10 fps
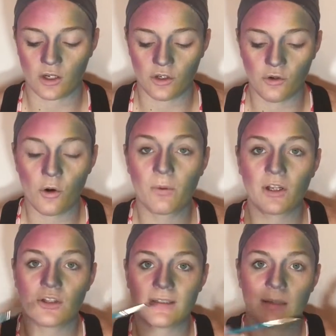you don't want to
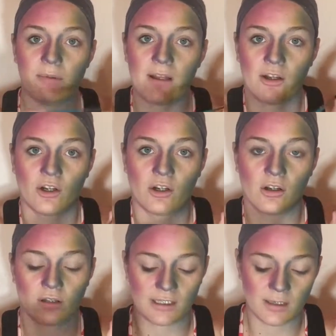just dip it in there and
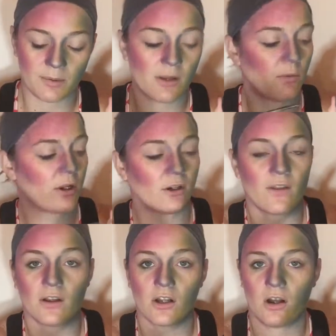like dip it in the water and
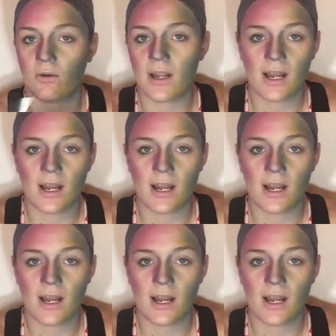then go.